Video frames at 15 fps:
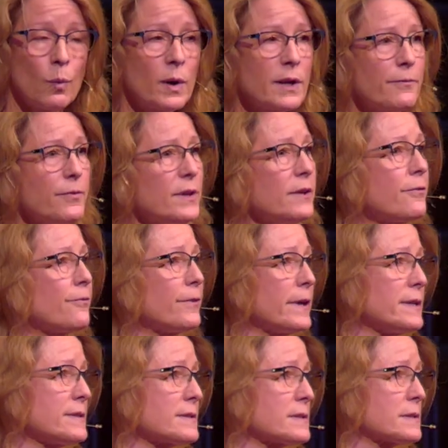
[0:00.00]
What if the
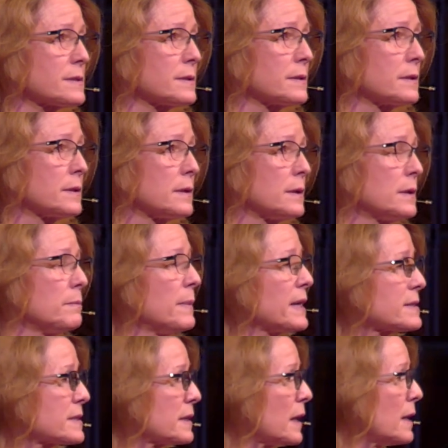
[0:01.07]
offense
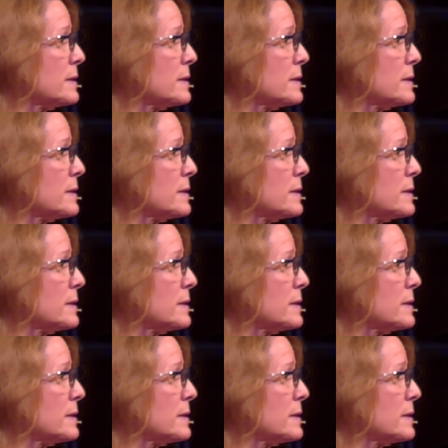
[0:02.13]
makes it